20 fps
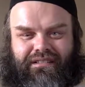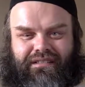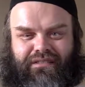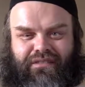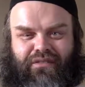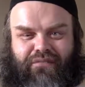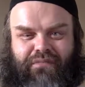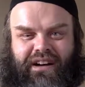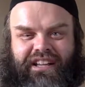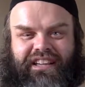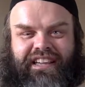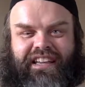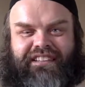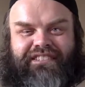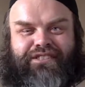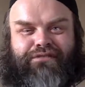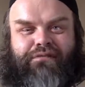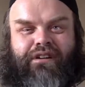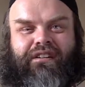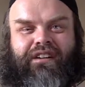Oh, my
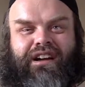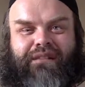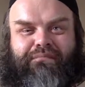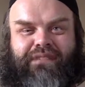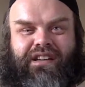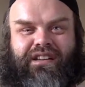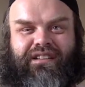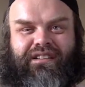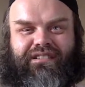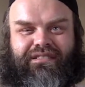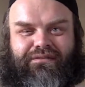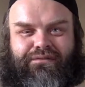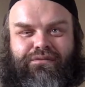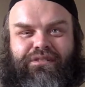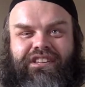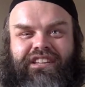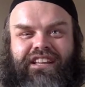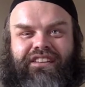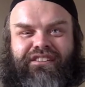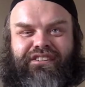kids swear at me. Who
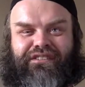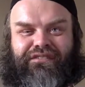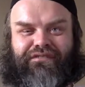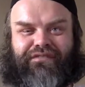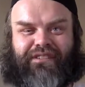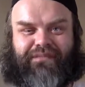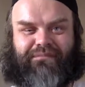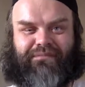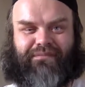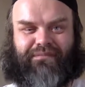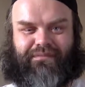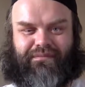did they learn it from?